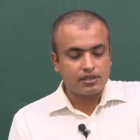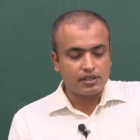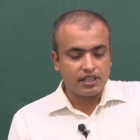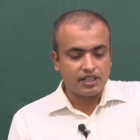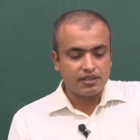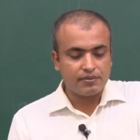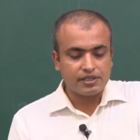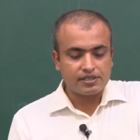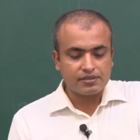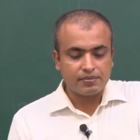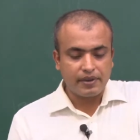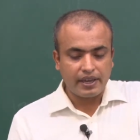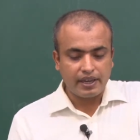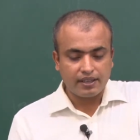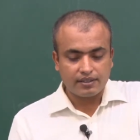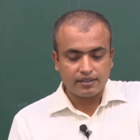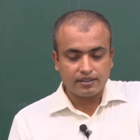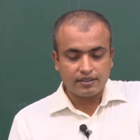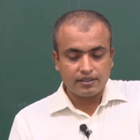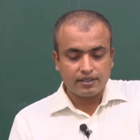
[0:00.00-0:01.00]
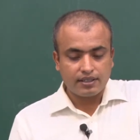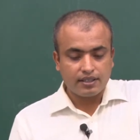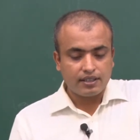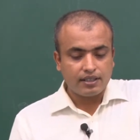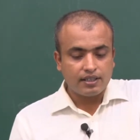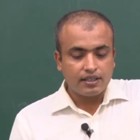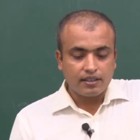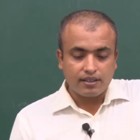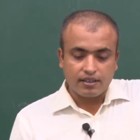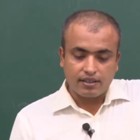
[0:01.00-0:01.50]
AMS math
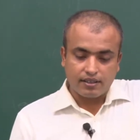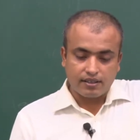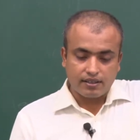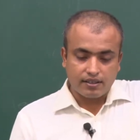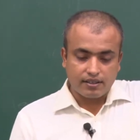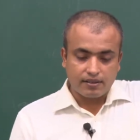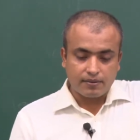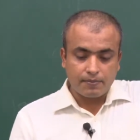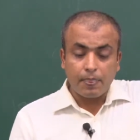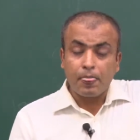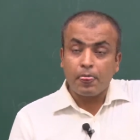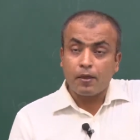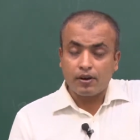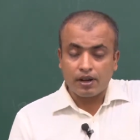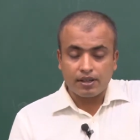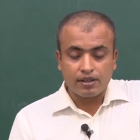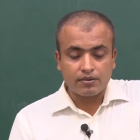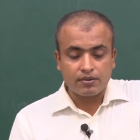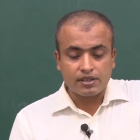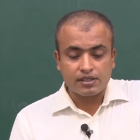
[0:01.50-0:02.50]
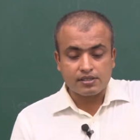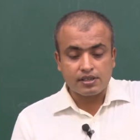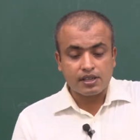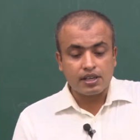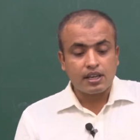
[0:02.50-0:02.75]
or other ones.